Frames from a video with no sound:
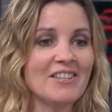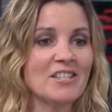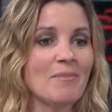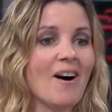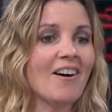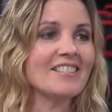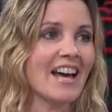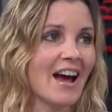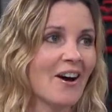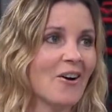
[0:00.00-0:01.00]
small
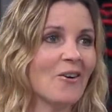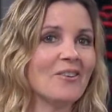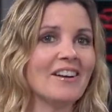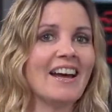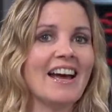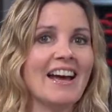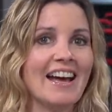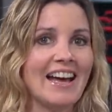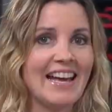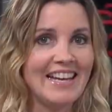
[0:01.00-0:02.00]
town,
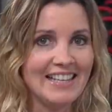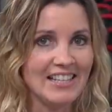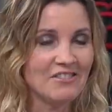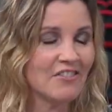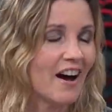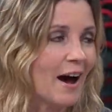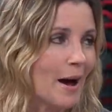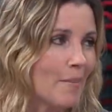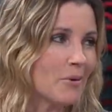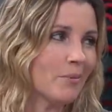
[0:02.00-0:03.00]
80s vibe.